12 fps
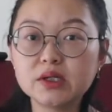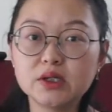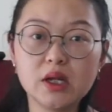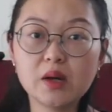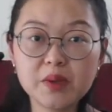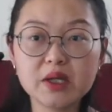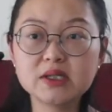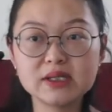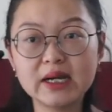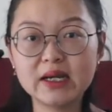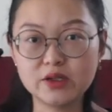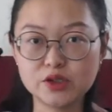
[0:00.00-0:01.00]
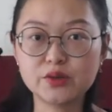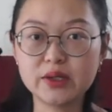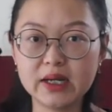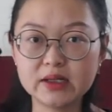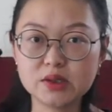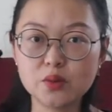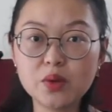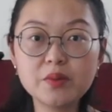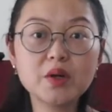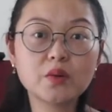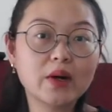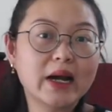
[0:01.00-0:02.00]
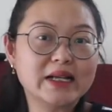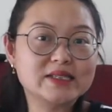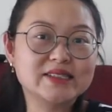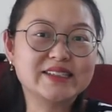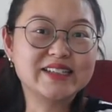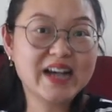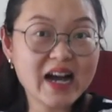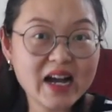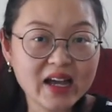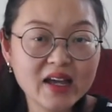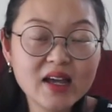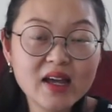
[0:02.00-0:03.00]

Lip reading: not because I can do it as a woman or as a guy,